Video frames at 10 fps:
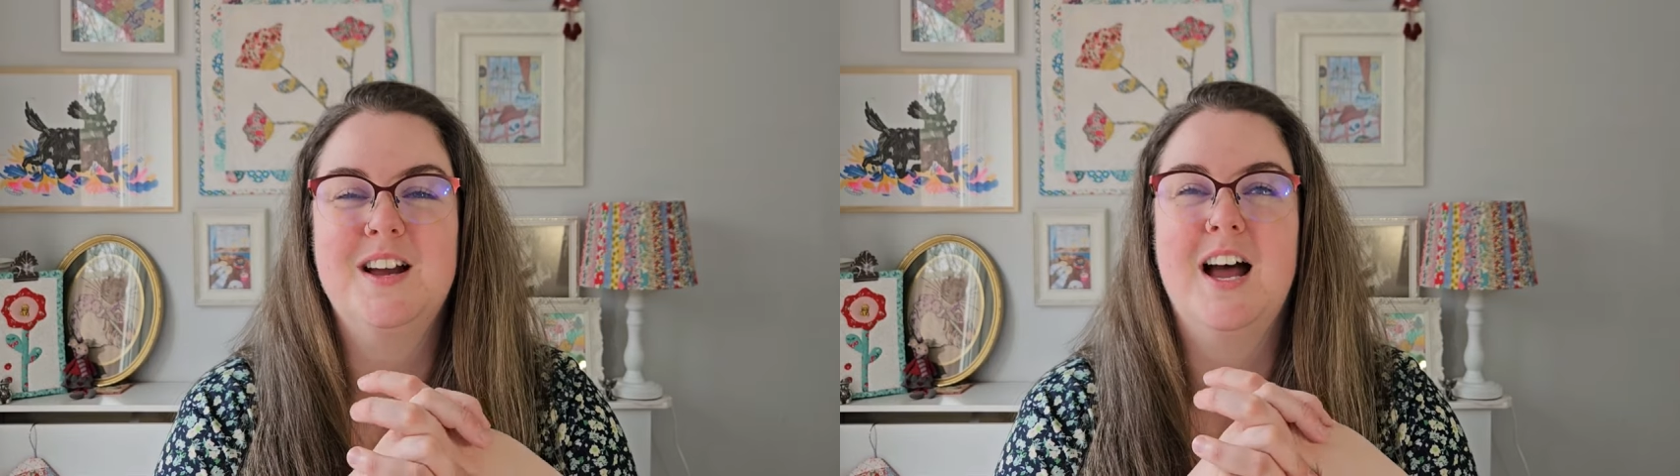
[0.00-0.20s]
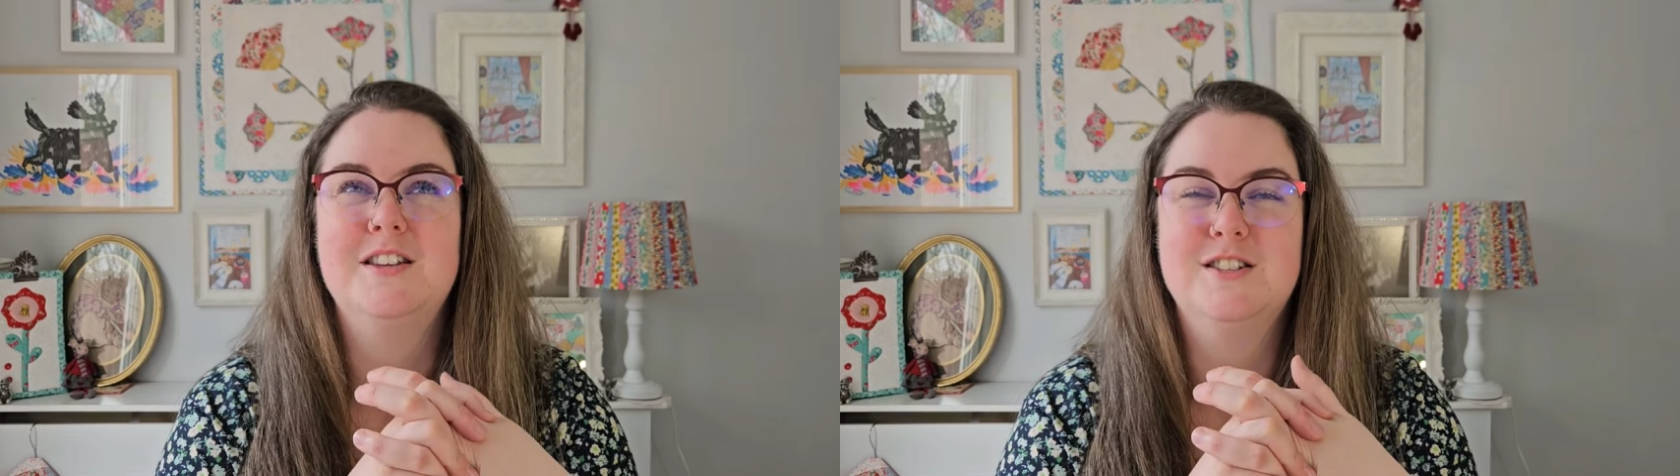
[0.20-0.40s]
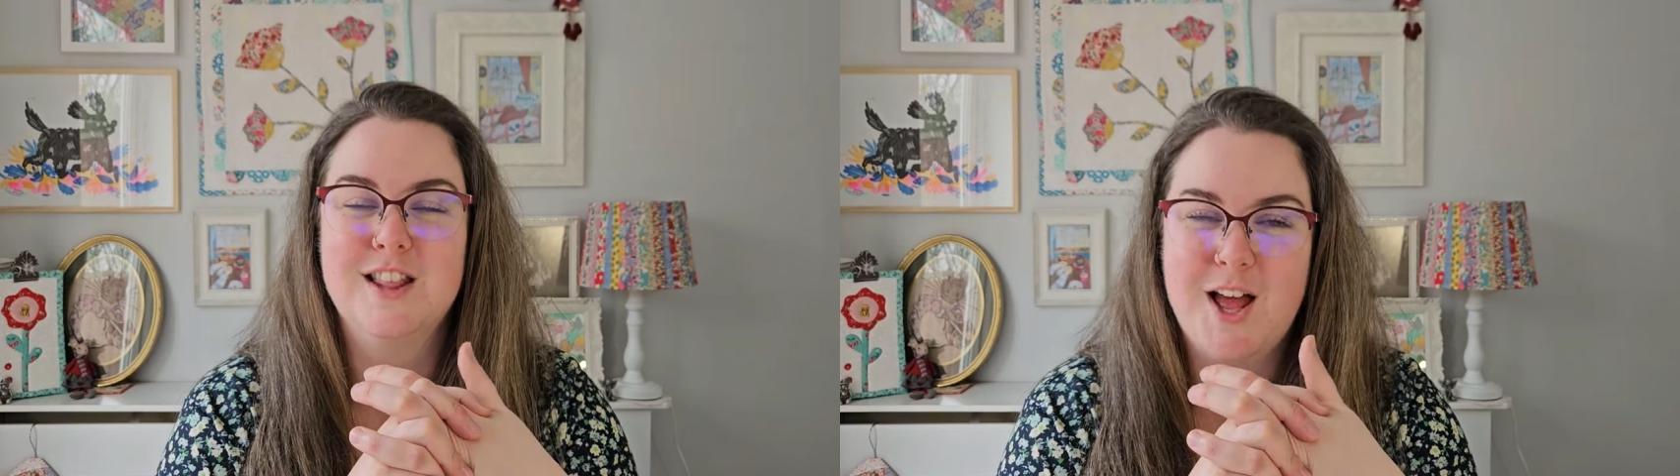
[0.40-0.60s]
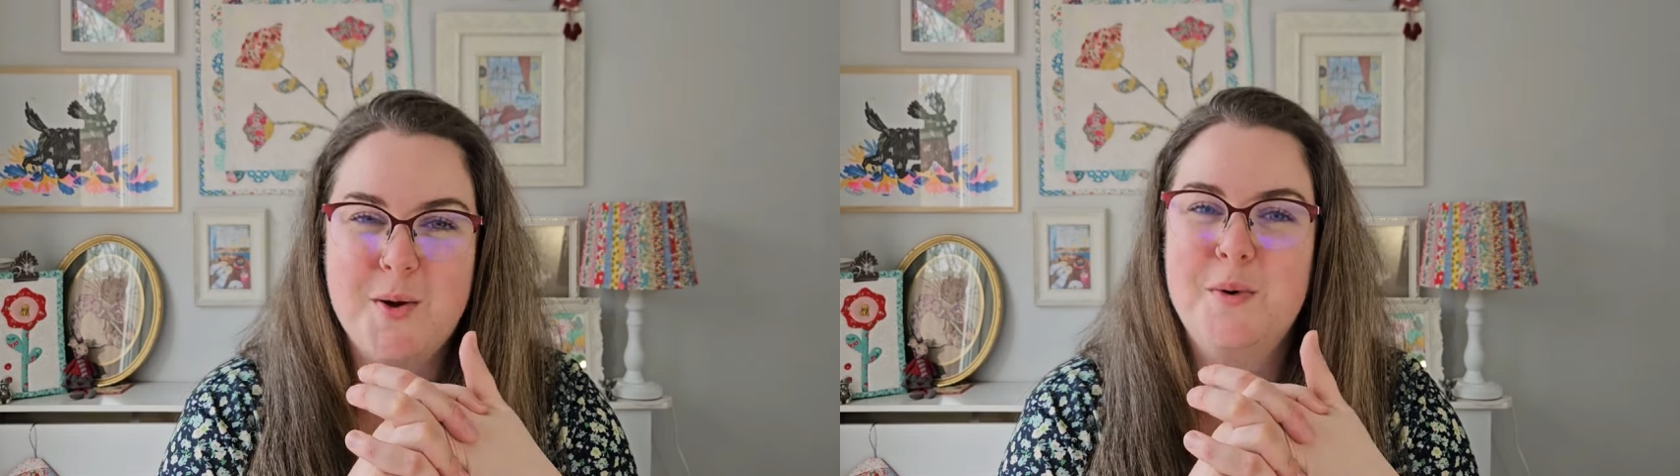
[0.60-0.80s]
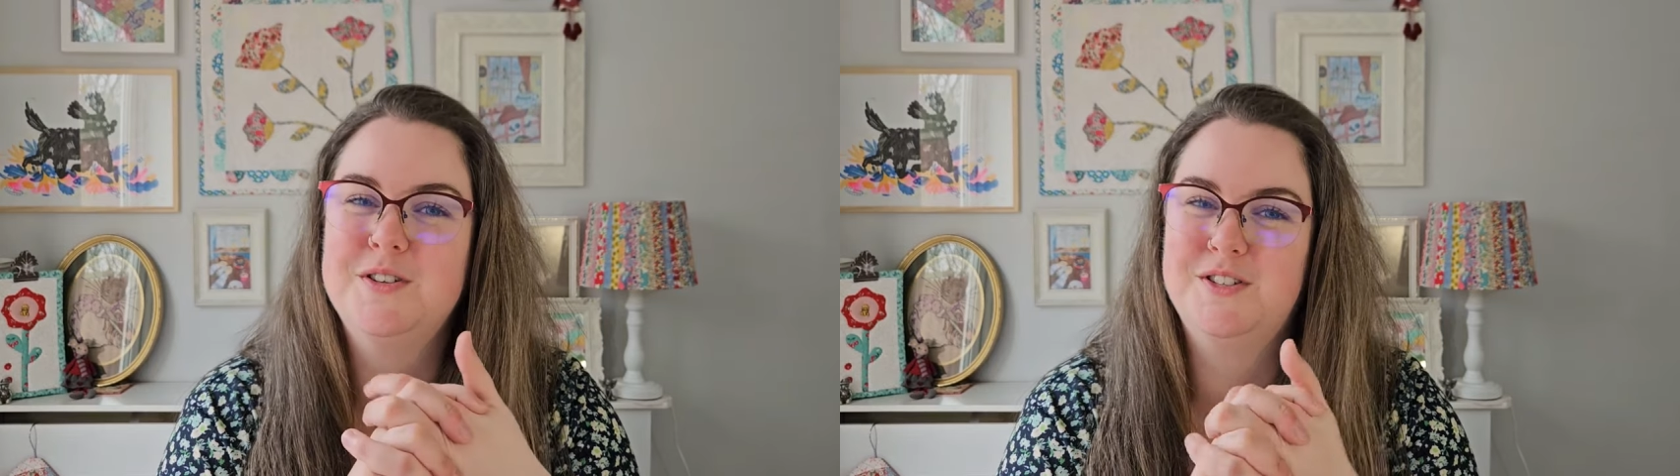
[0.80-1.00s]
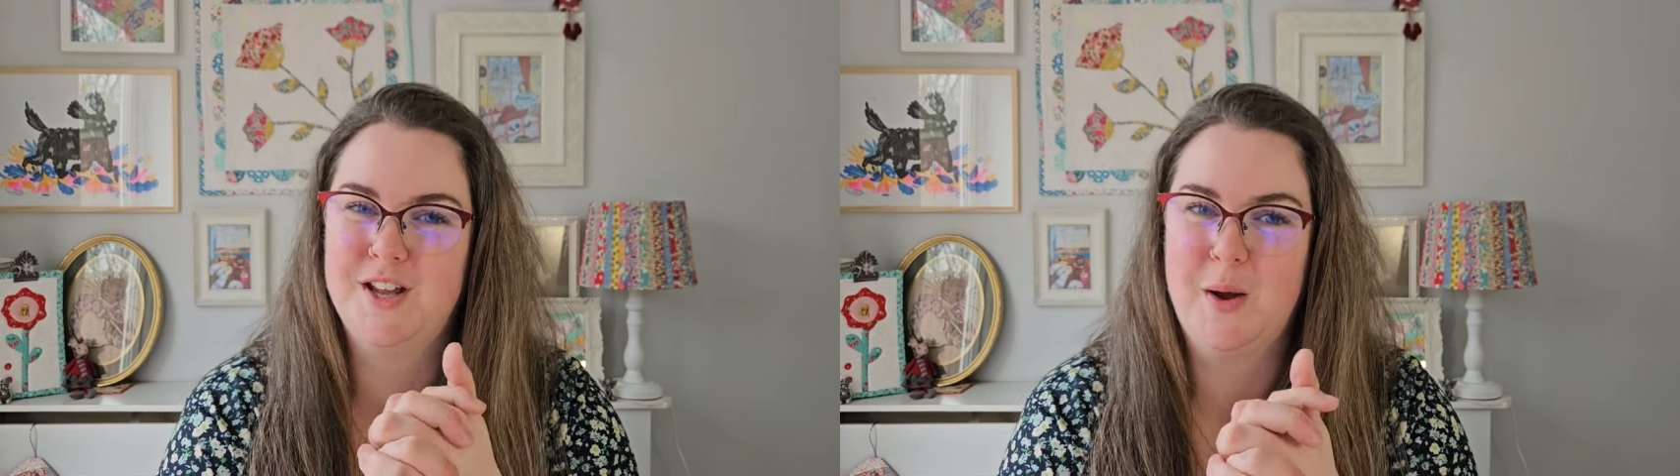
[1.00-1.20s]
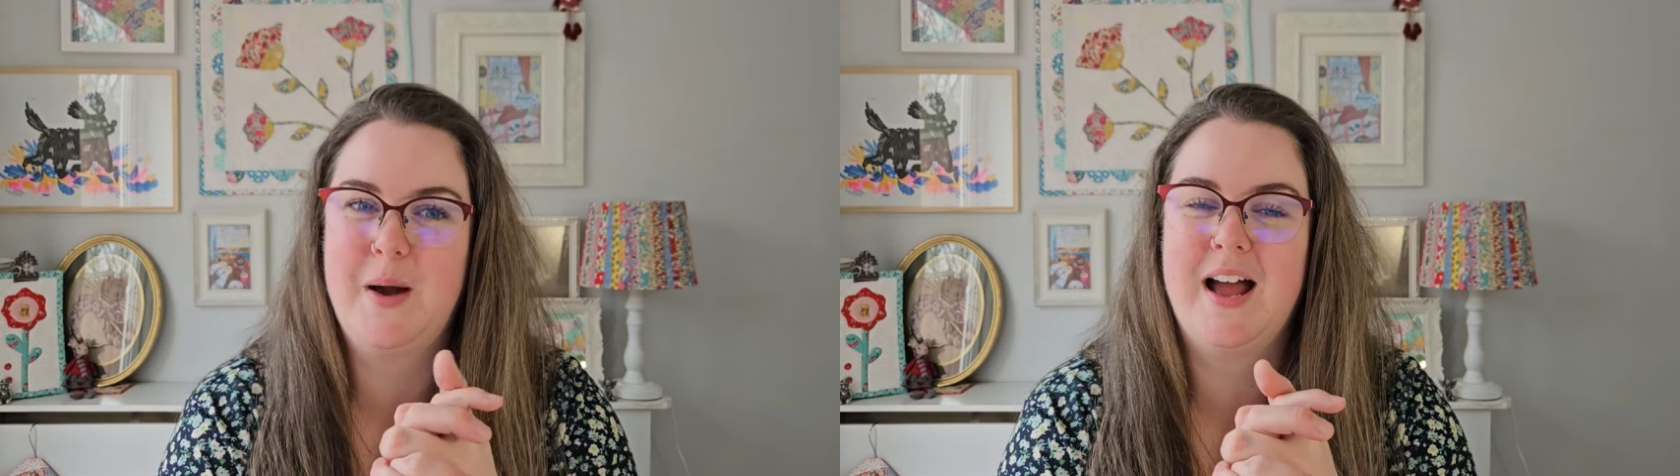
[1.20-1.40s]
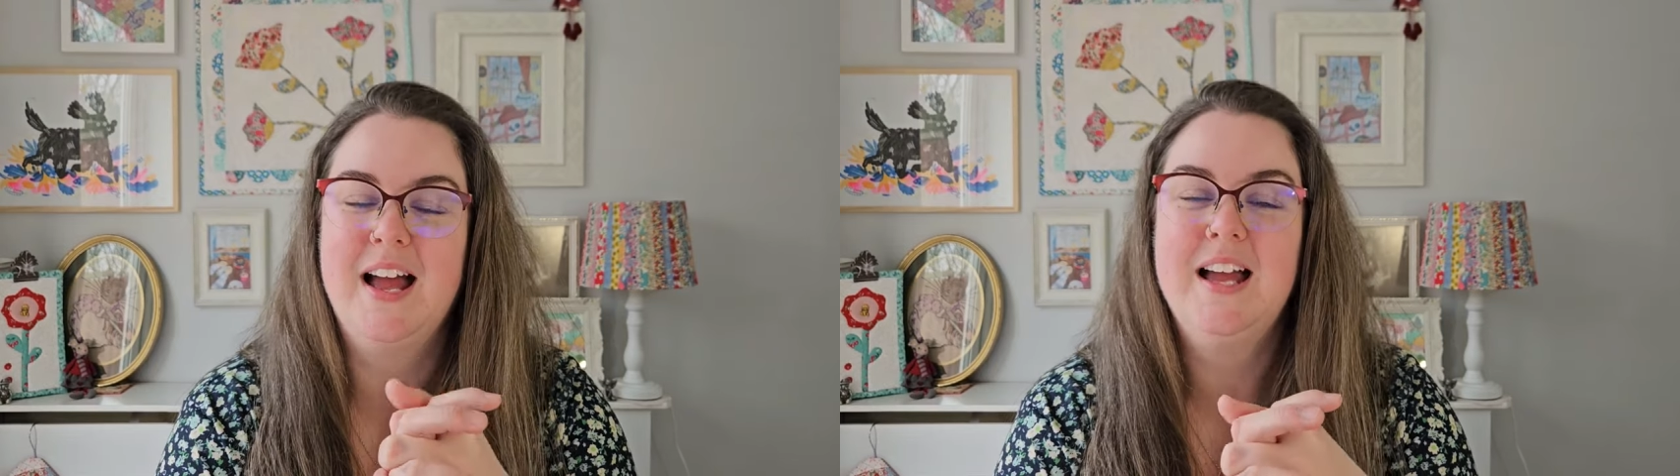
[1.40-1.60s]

a slow sewer.